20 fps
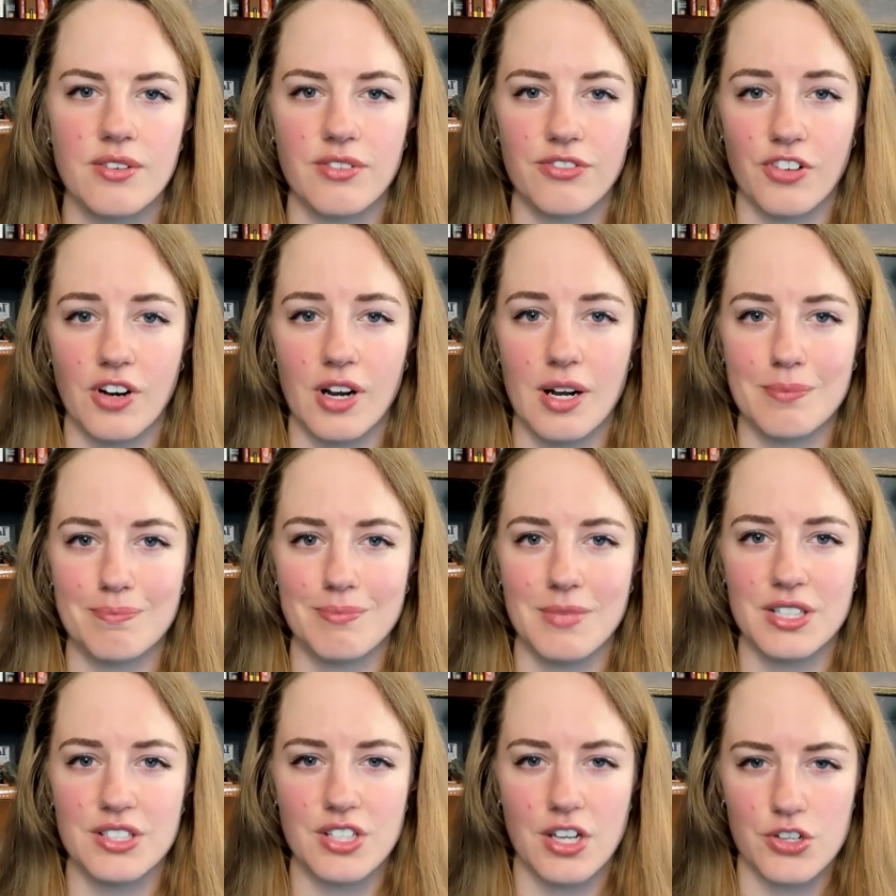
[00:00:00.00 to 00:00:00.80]
from
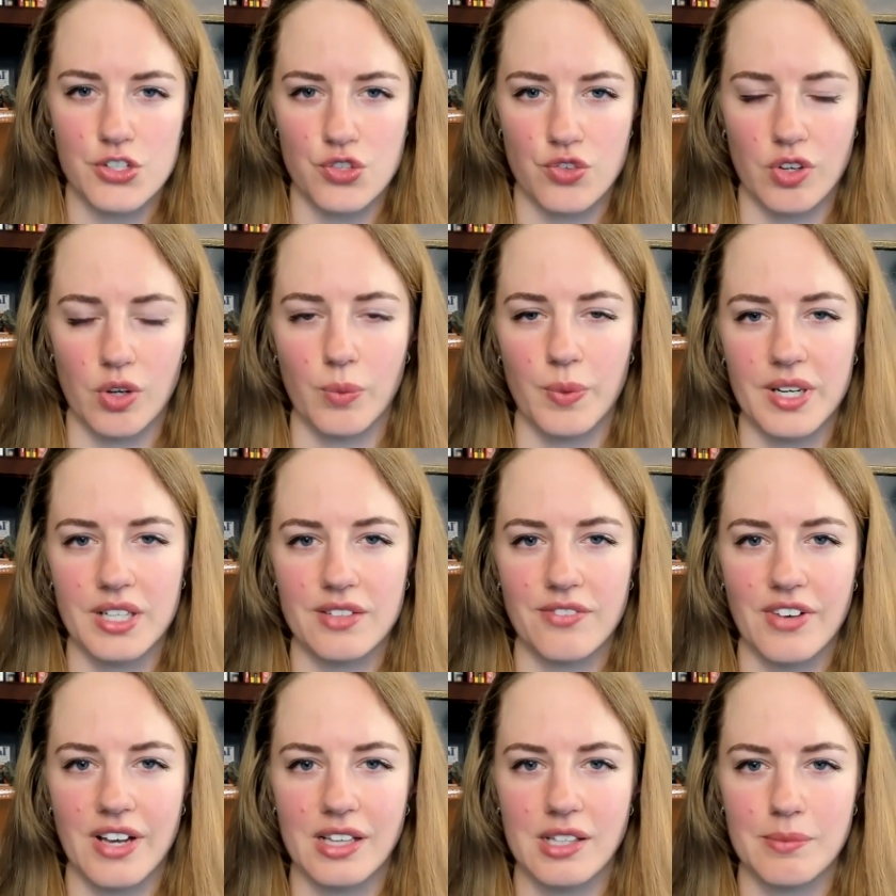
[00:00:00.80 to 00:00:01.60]
industrial wind
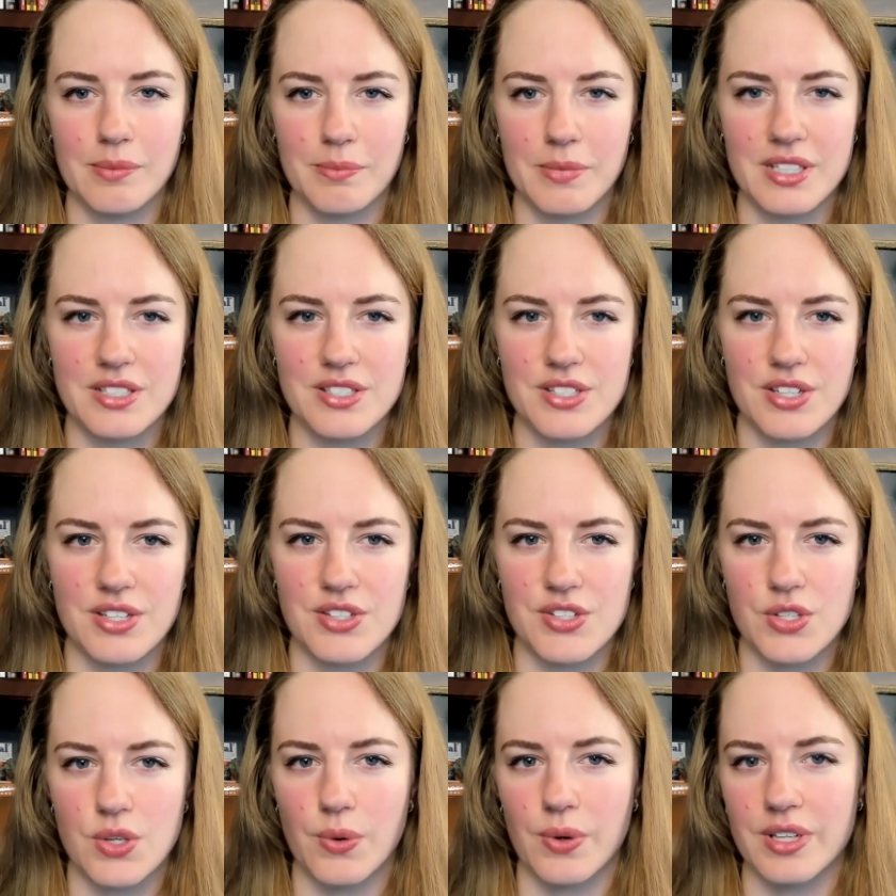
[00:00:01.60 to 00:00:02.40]
development
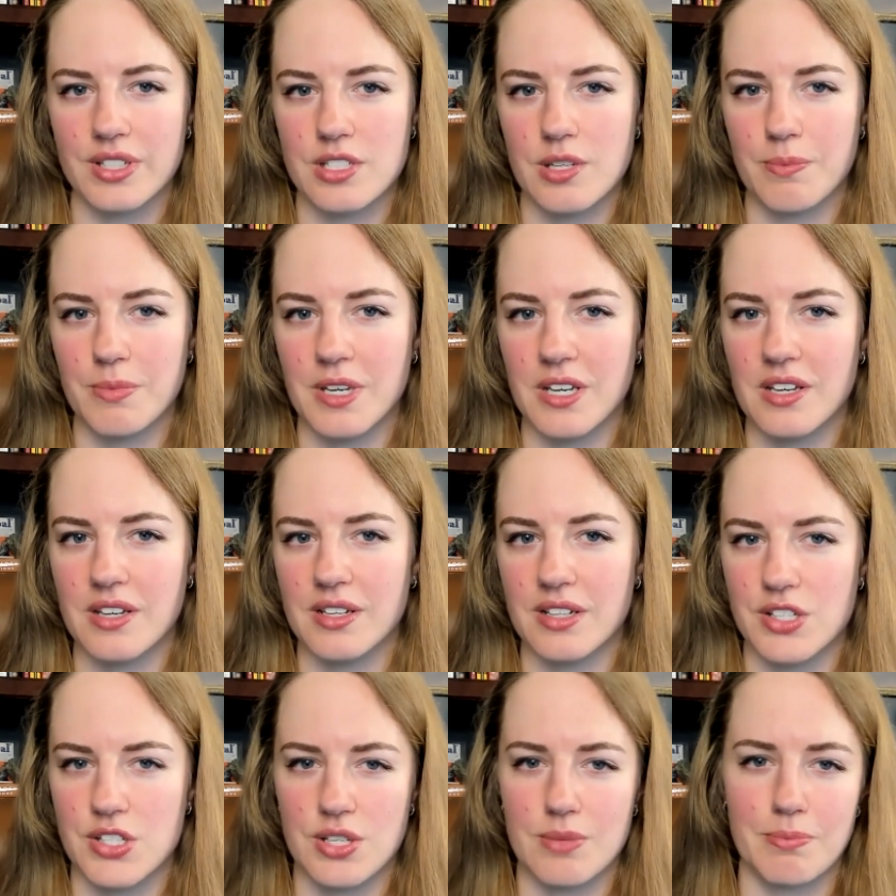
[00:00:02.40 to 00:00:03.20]
is going to be
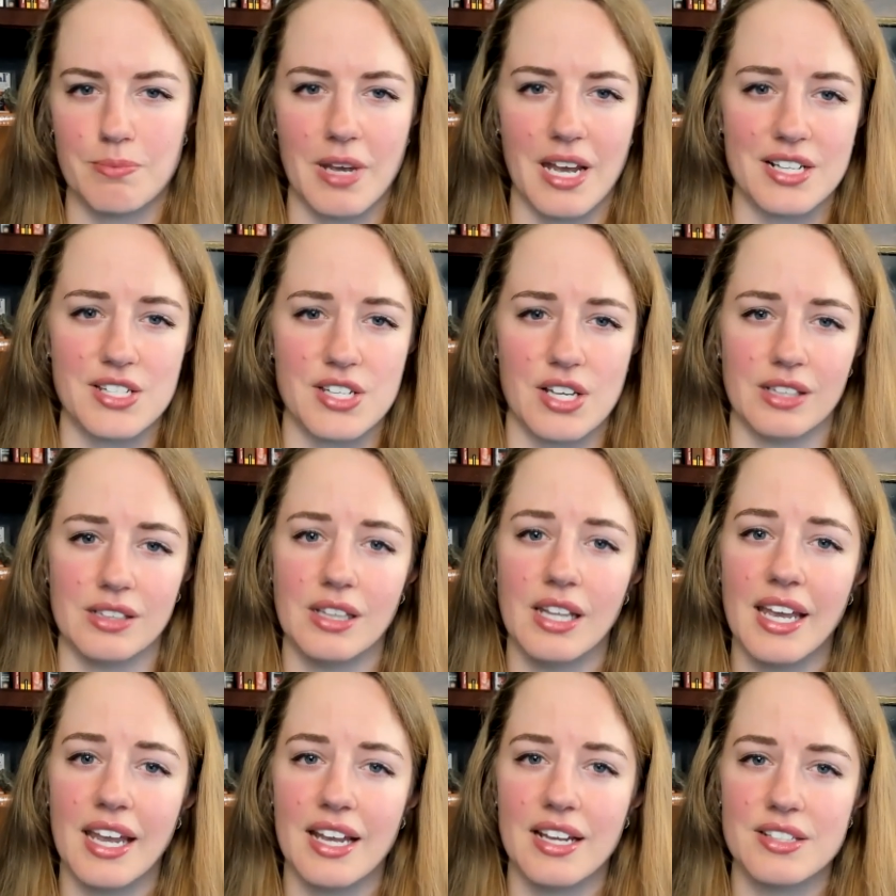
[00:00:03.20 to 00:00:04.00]
its impacts on
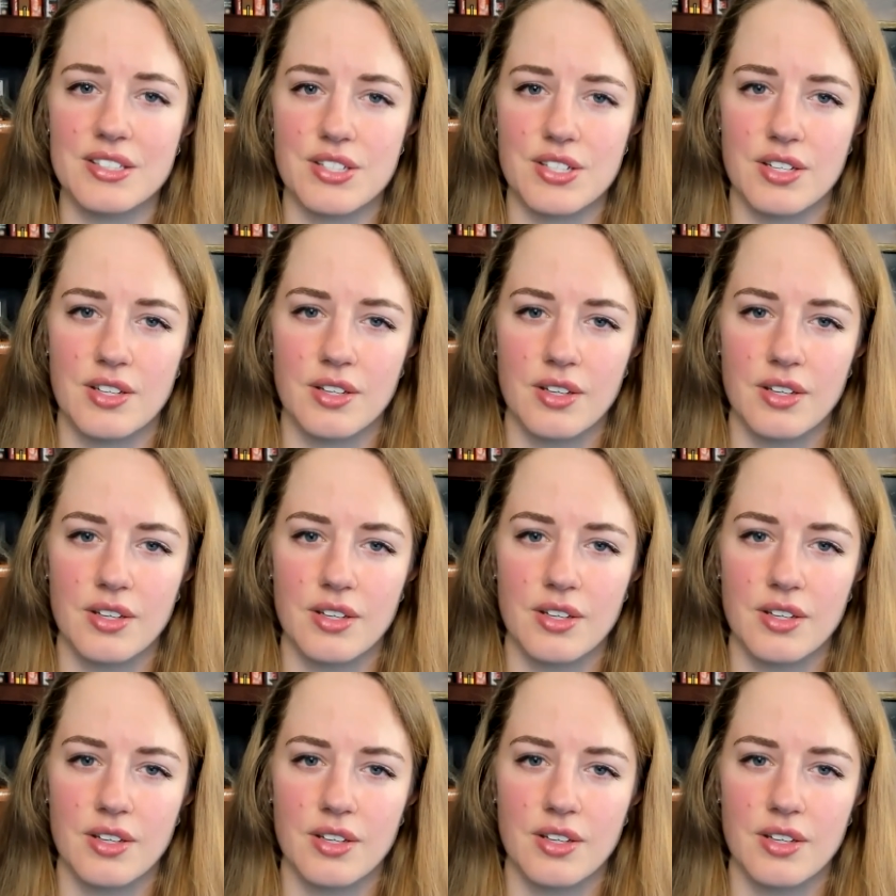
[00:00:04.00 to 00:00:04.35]
land,